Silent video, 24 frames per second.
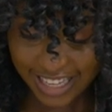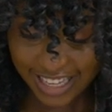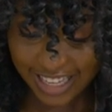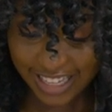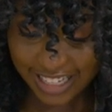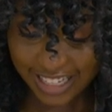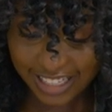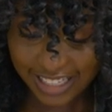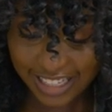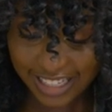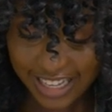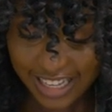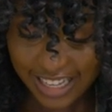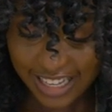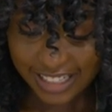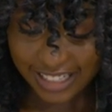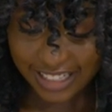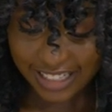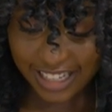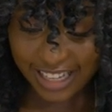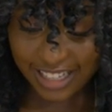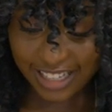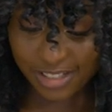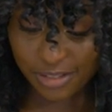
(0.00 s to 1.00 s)
then
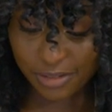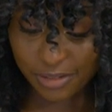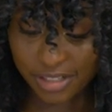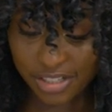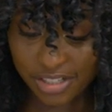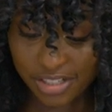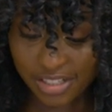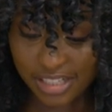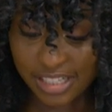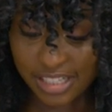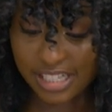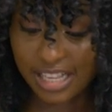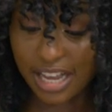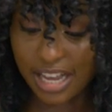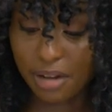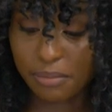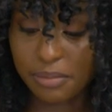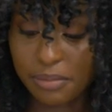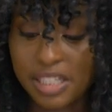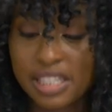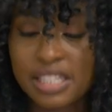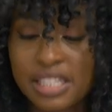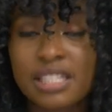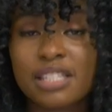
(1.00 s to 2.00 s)
the next question is, how
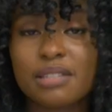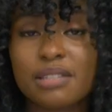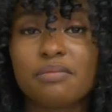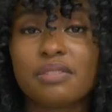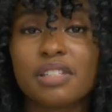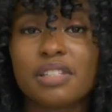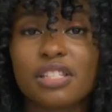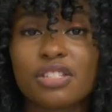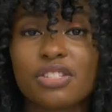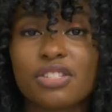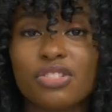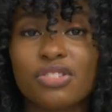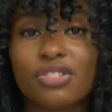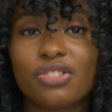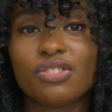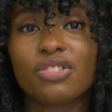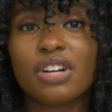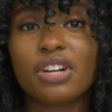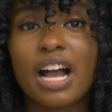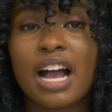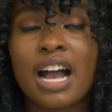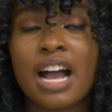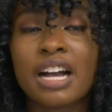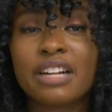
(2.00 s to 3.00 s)
many siblings do you
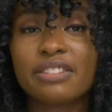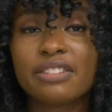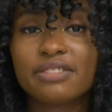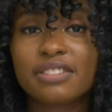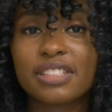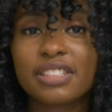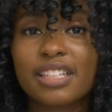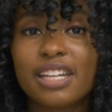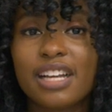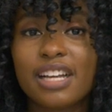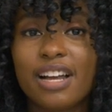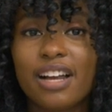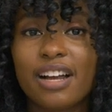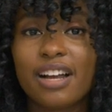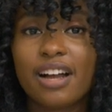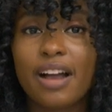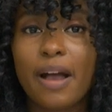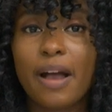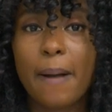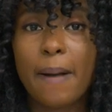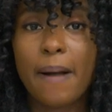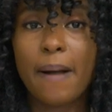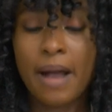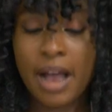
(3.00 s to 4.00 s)
have?
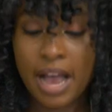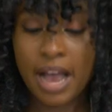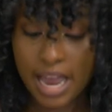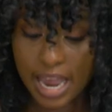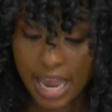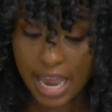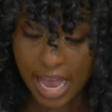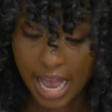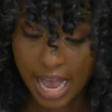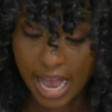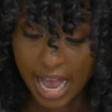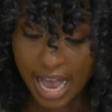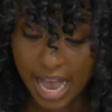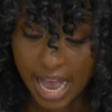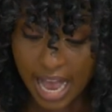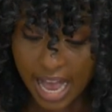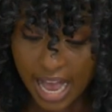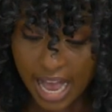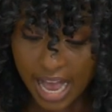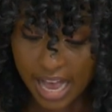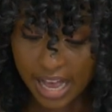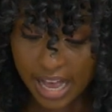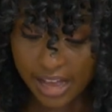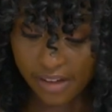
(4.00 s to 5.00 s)
I
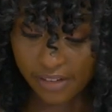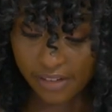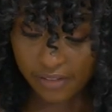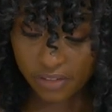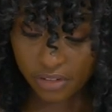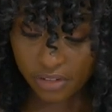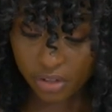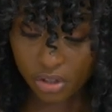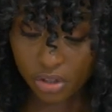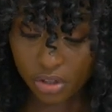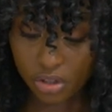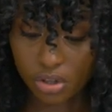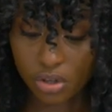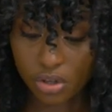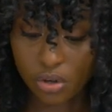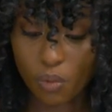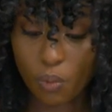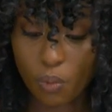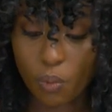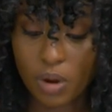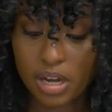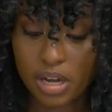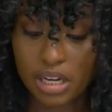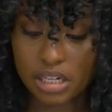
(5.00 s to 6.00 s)
have
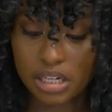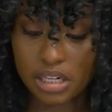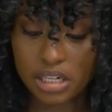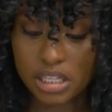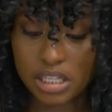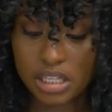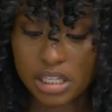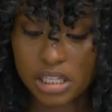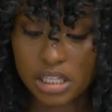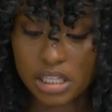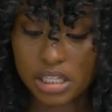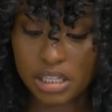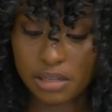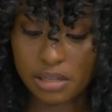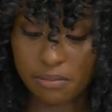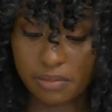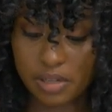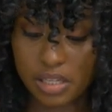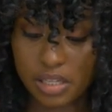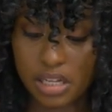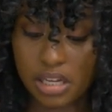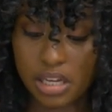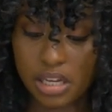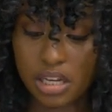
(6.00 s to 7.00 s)
one
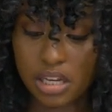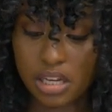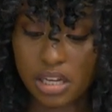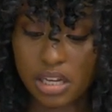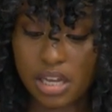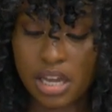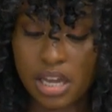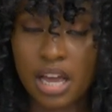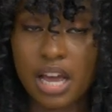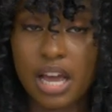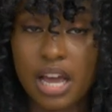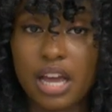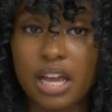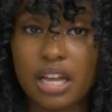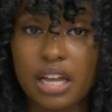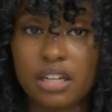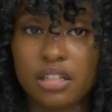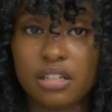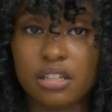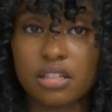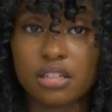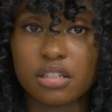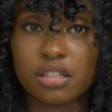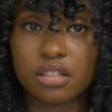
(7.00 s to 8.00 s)
sibling
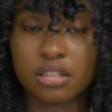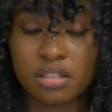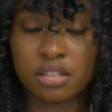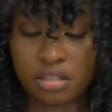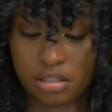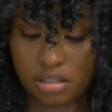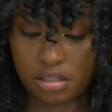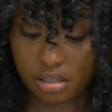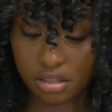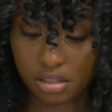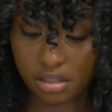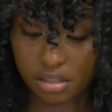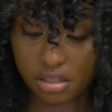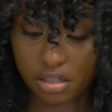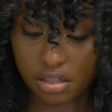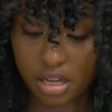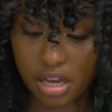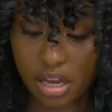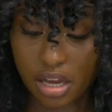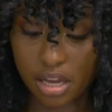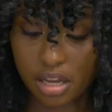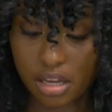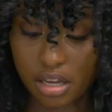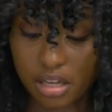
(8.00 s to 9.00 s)
and
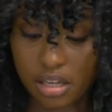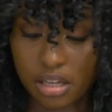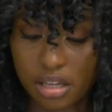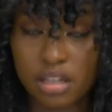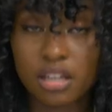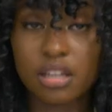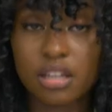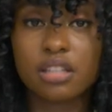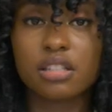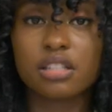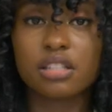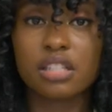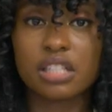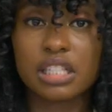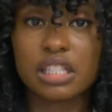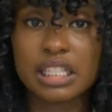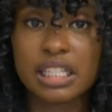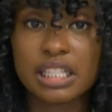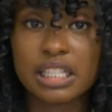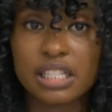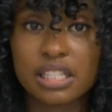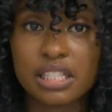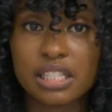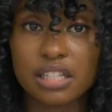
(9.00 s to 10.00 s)
it's a
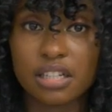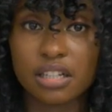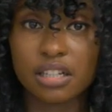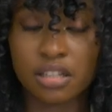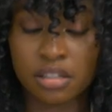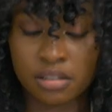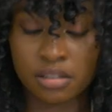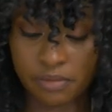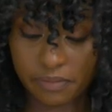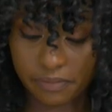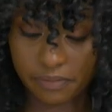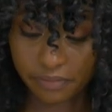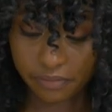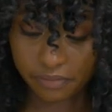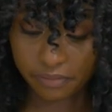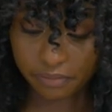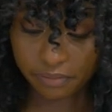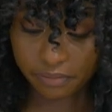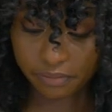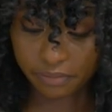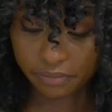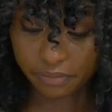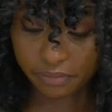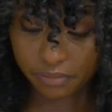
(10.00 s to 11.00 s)
sister,
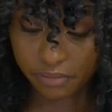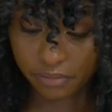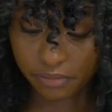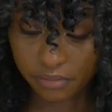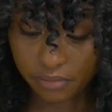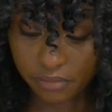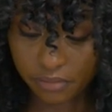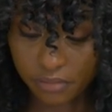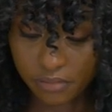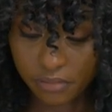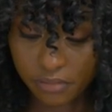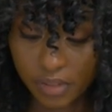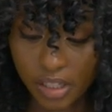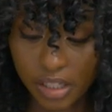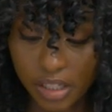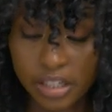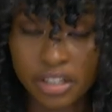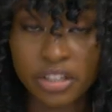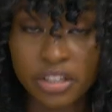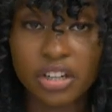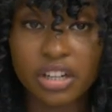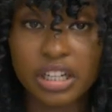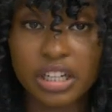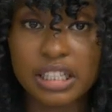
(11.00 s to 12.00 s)

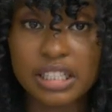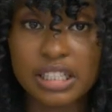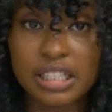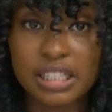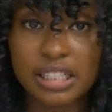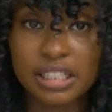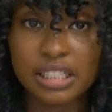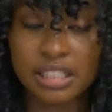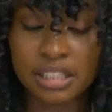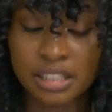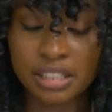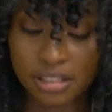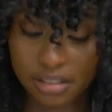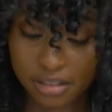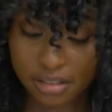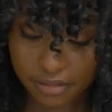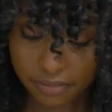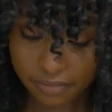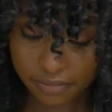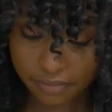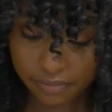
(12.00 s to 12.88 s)
a younger sister.